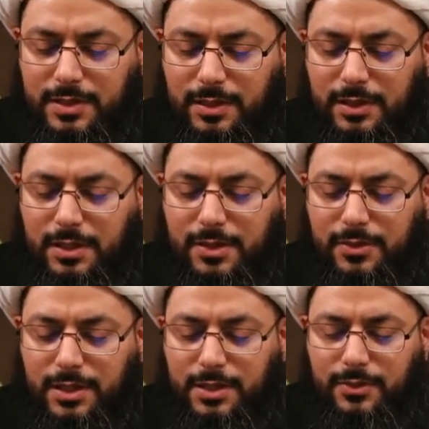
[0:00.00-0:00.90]
that the
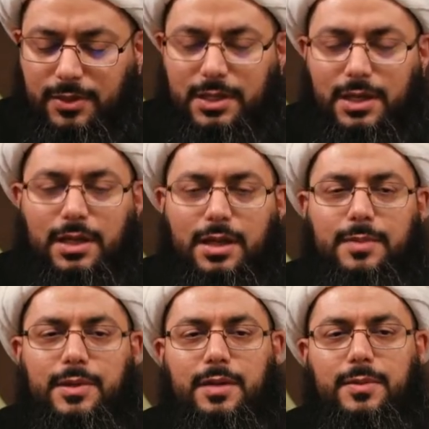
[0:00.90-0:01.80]
Prophet,
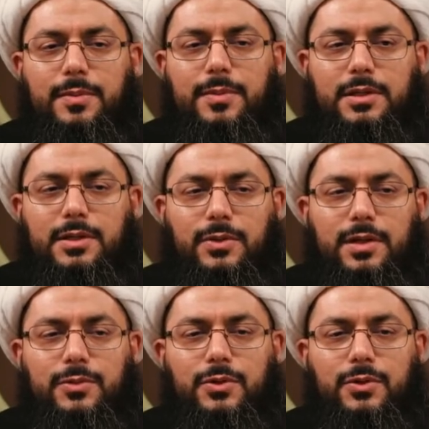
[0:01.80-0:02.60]
blessings and peace be upon him,